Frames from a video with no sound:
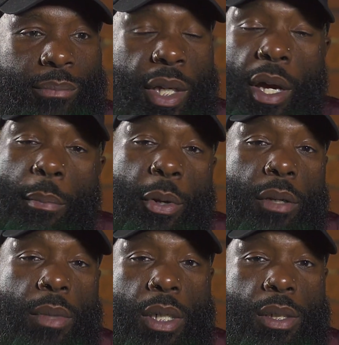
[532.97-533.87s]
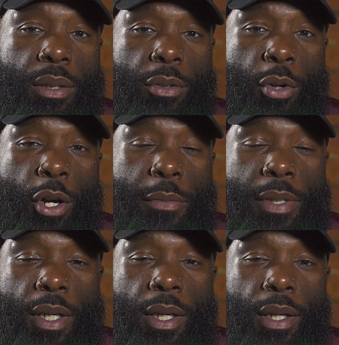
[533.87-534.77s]
Yeah, pretty much, you know what I'm
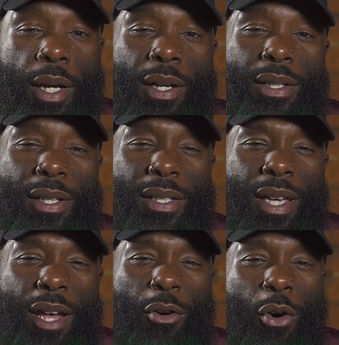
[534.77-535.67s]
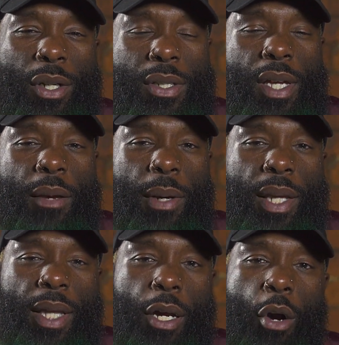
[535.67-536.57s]
saying? It's kind of hard to say, but
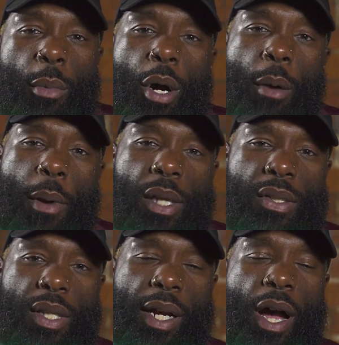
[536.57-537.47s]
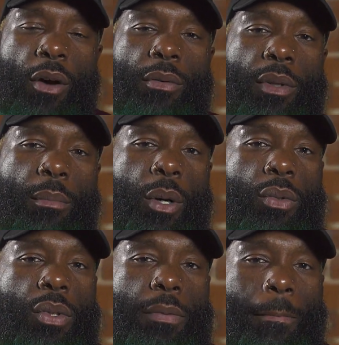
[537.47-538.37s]
I think Omaha probably stick out the
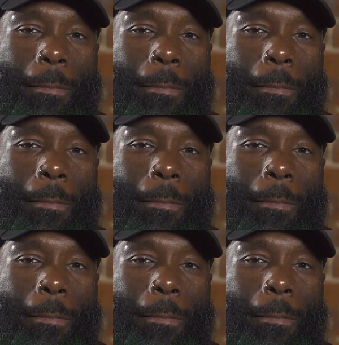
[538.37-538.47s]
most.